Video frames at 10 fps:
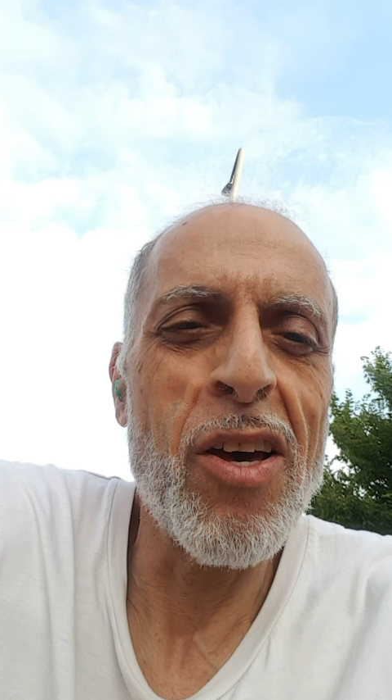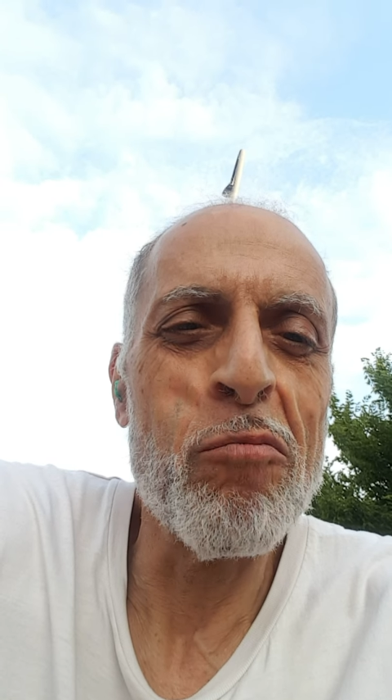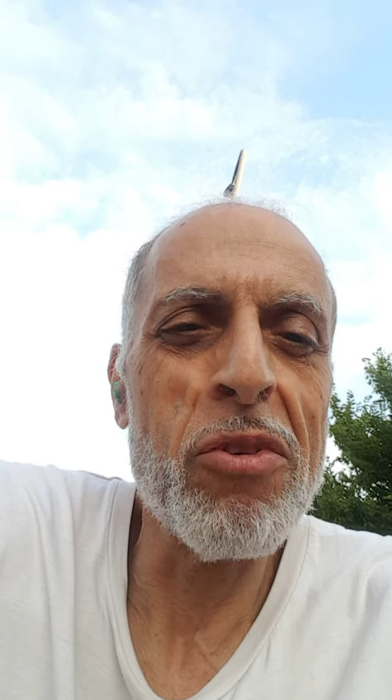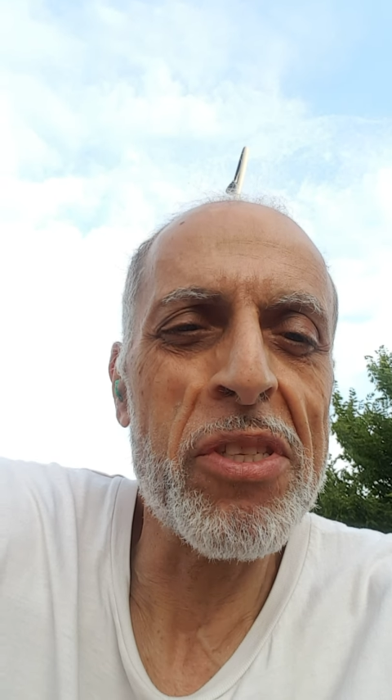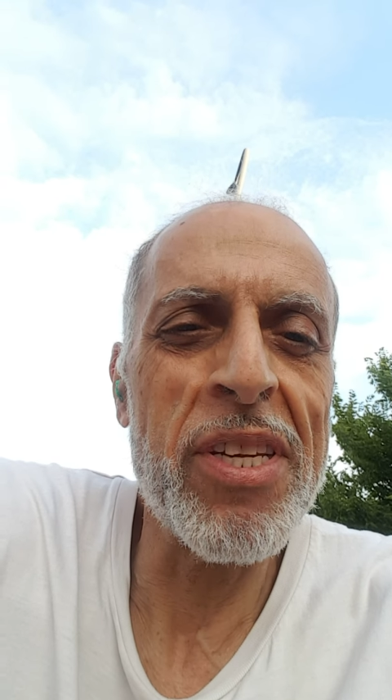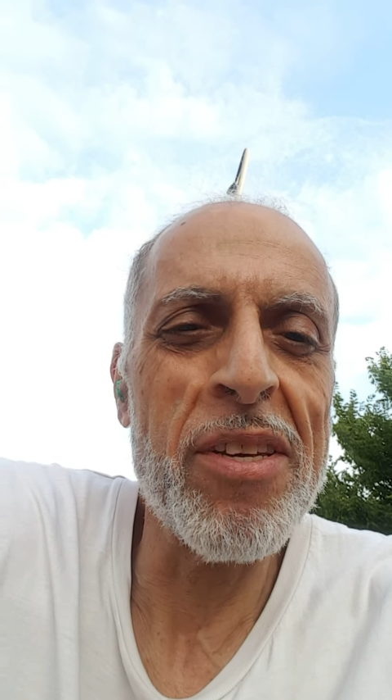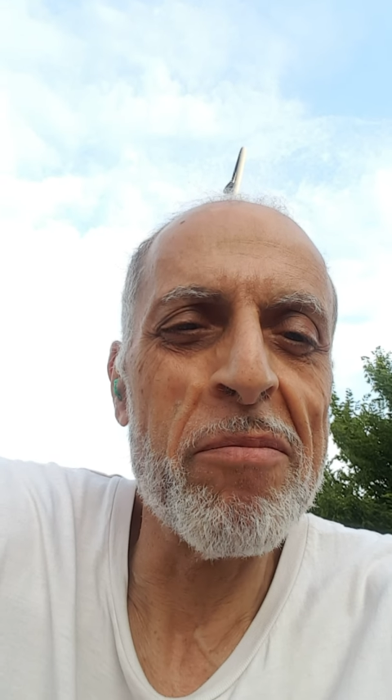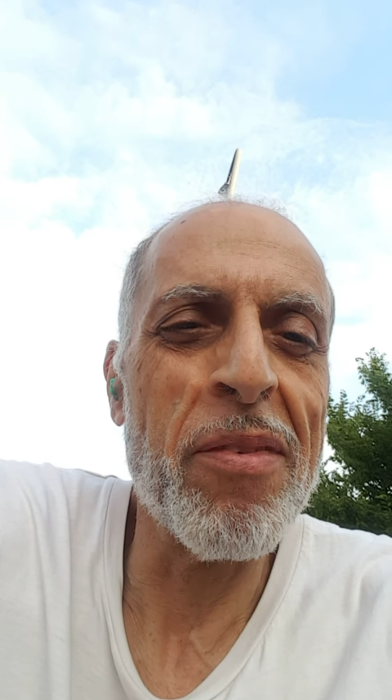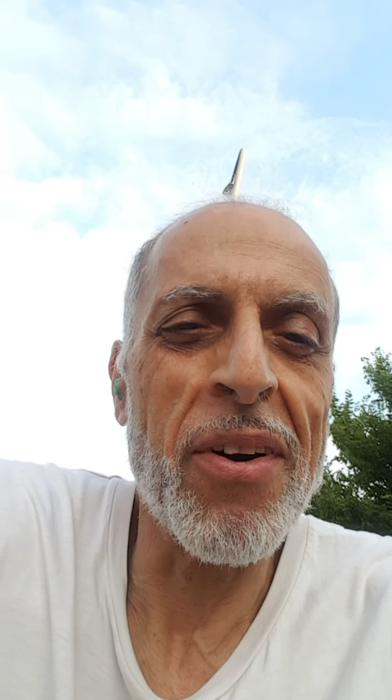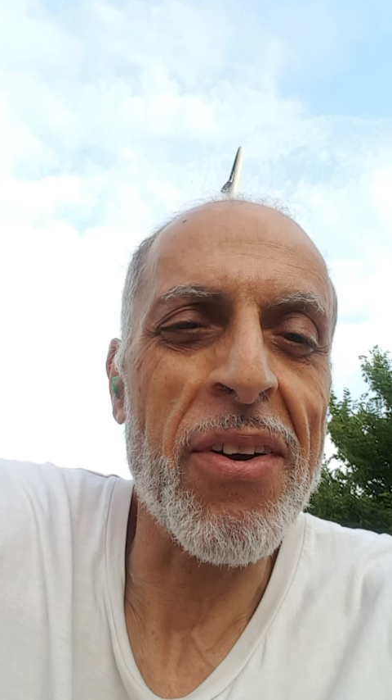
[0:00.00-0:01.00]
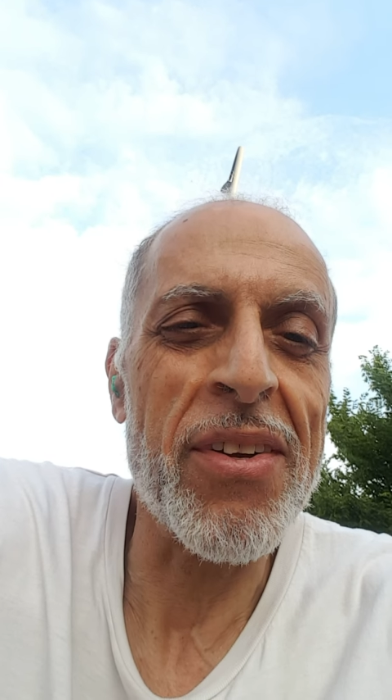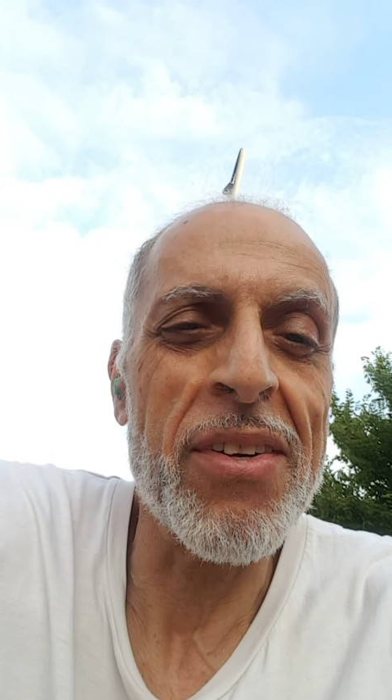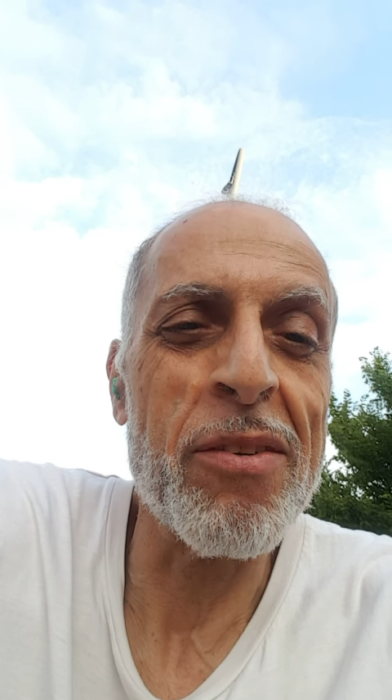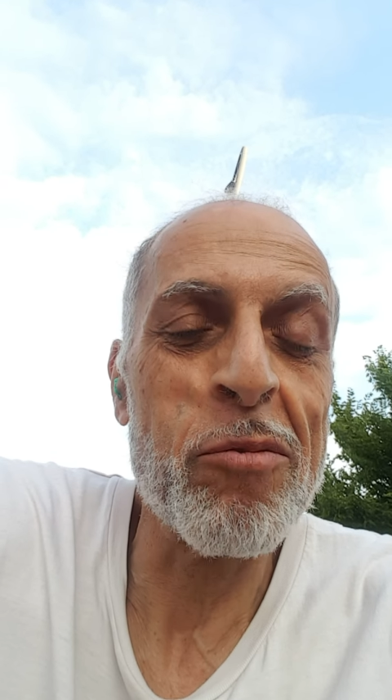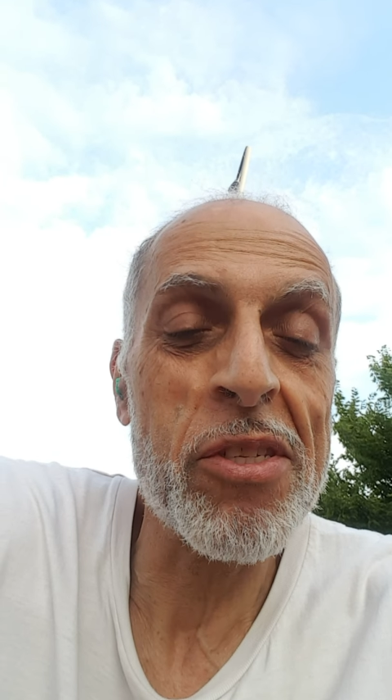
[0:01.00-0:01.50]
Muslim or
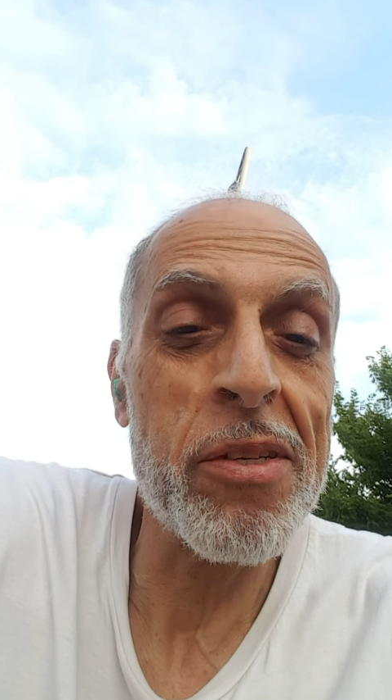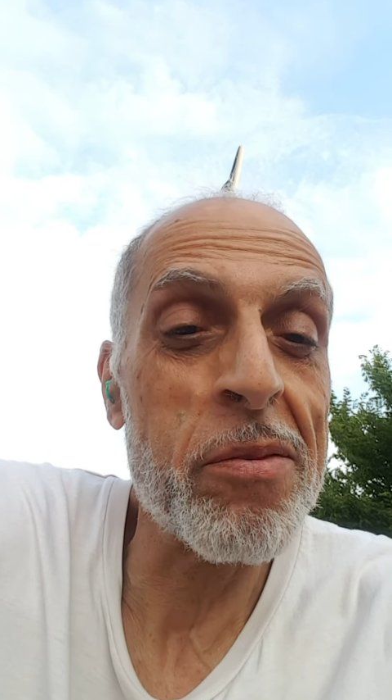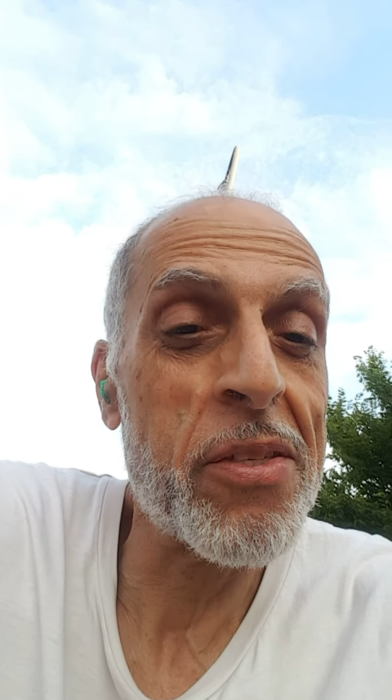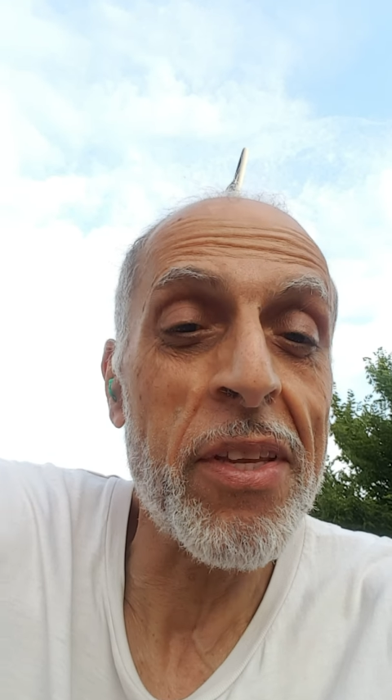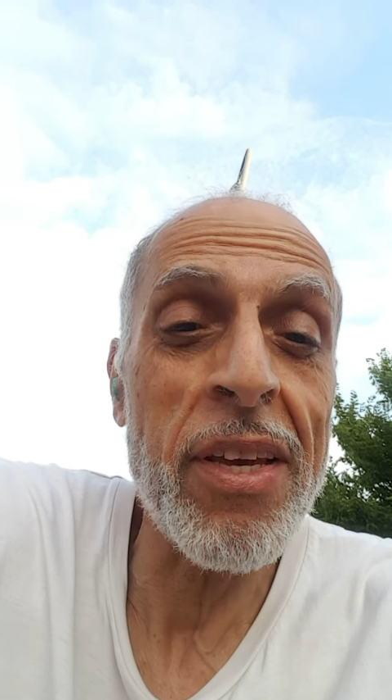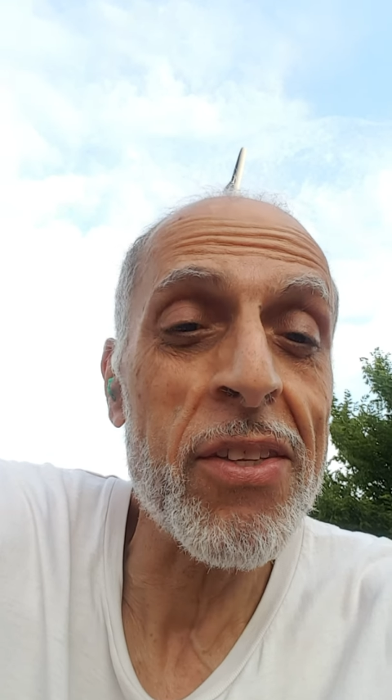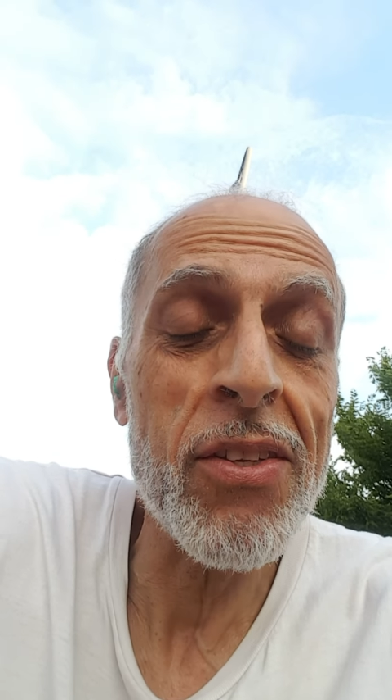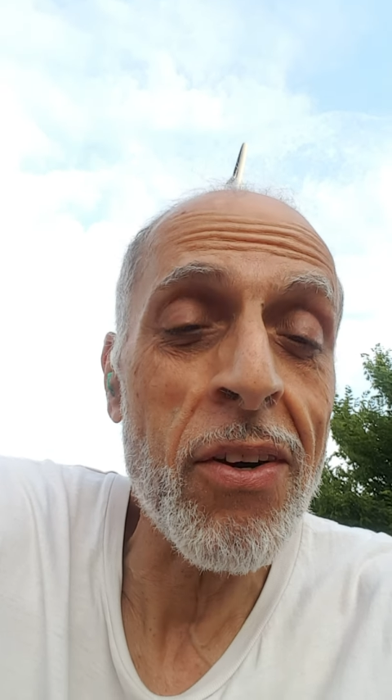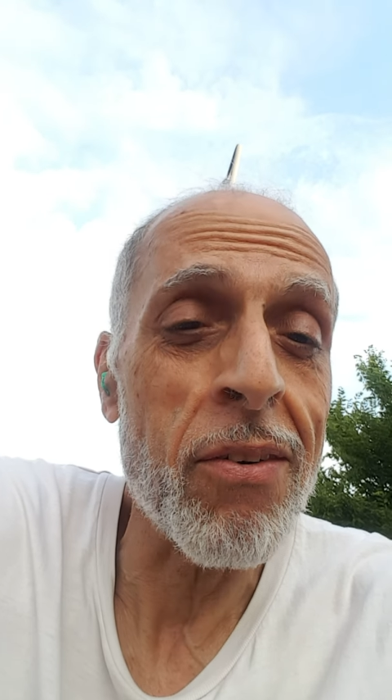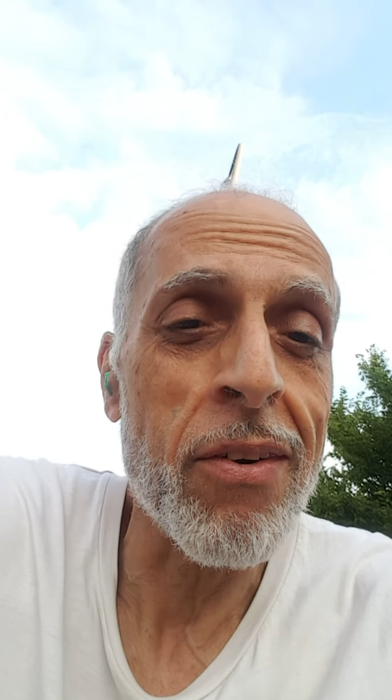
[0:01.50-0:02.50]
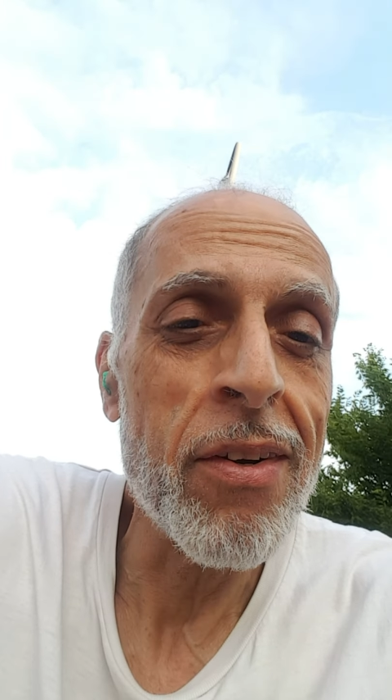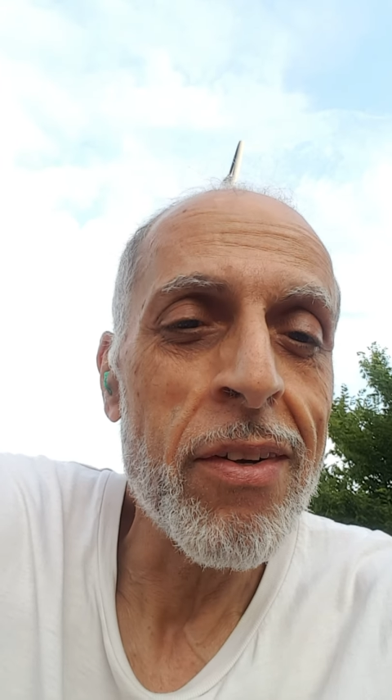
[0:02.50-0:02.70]
a Muslim state. No,